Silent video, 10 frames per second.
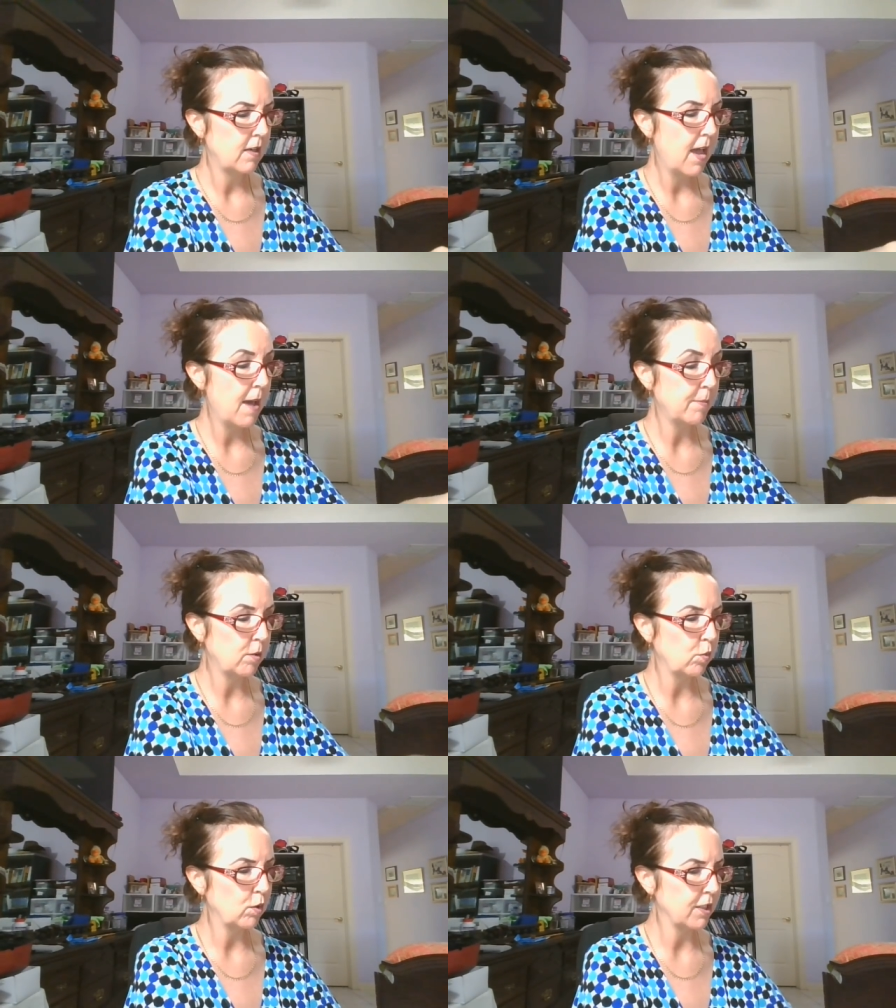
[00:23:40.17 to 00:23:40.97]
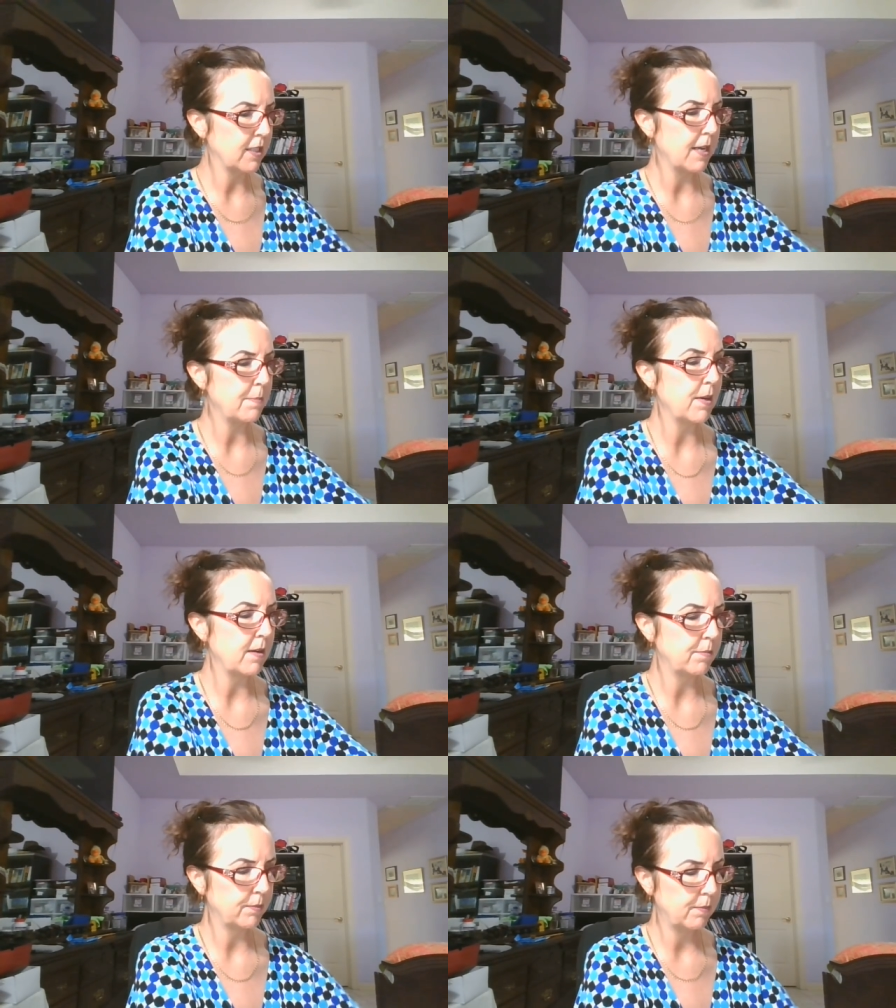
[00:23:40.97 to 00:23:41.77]
Abbott will step
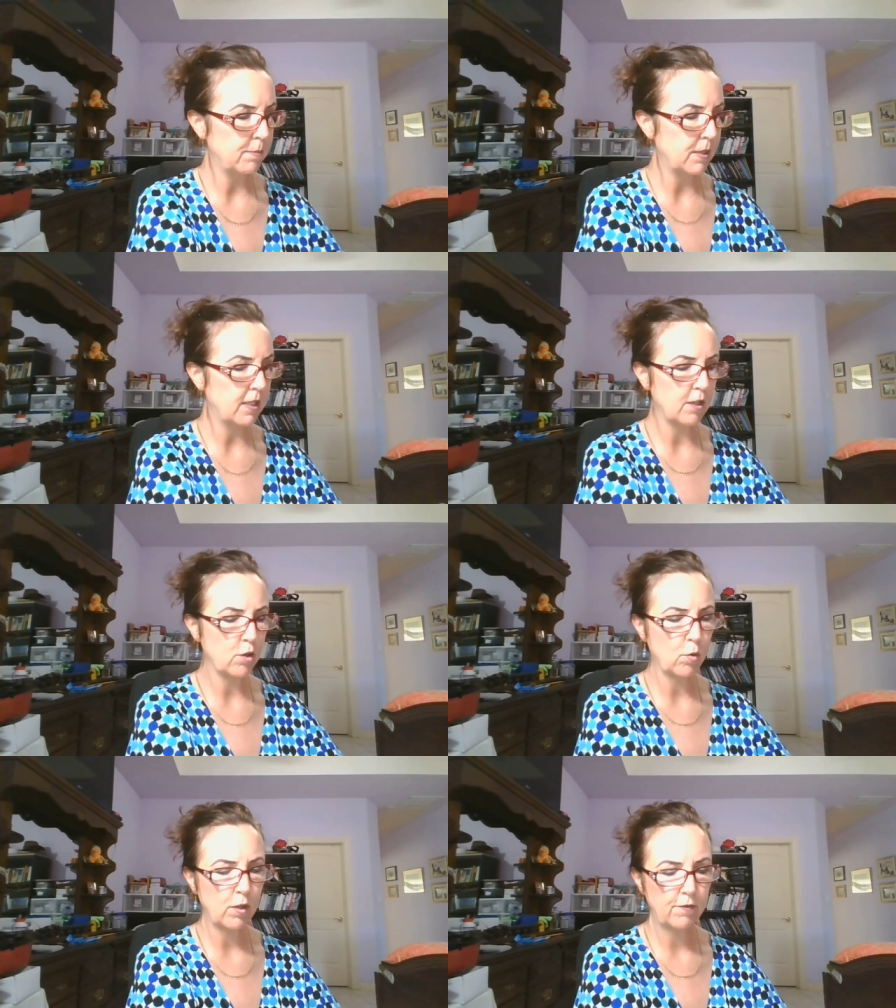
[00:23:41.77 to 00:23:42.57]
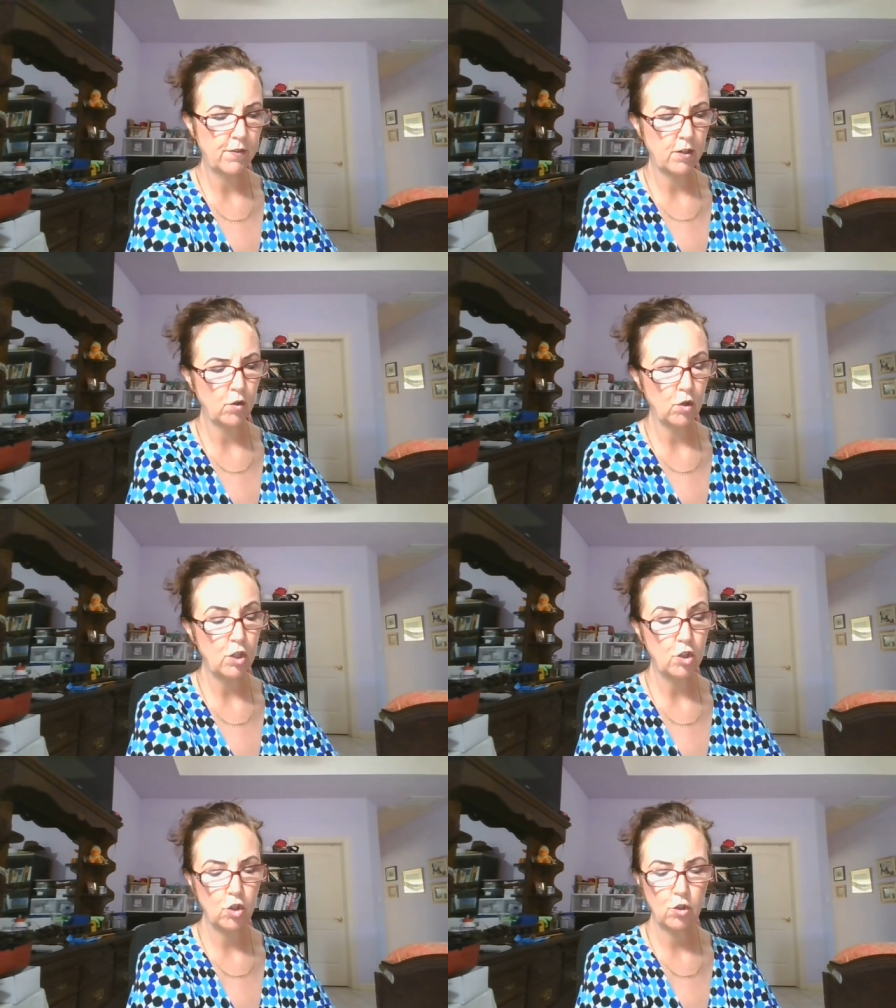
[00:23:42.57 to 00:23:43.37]
up and be the authority figure
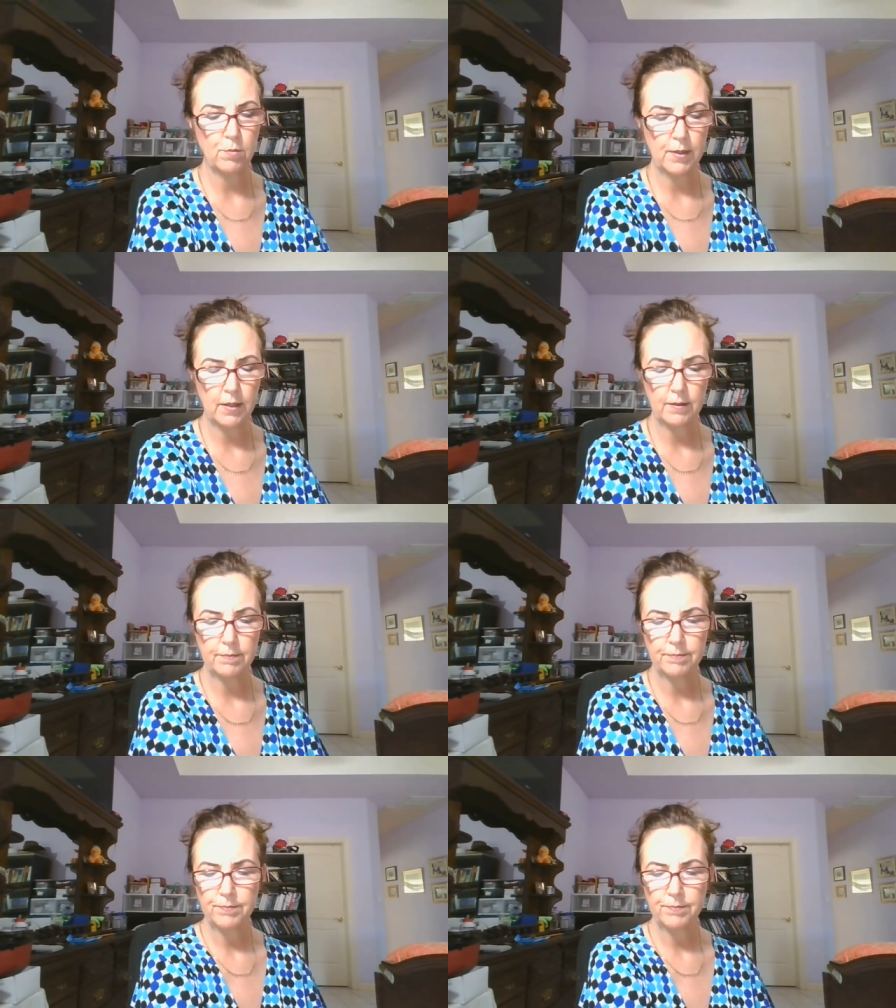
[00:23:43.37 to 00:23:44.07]
he should be.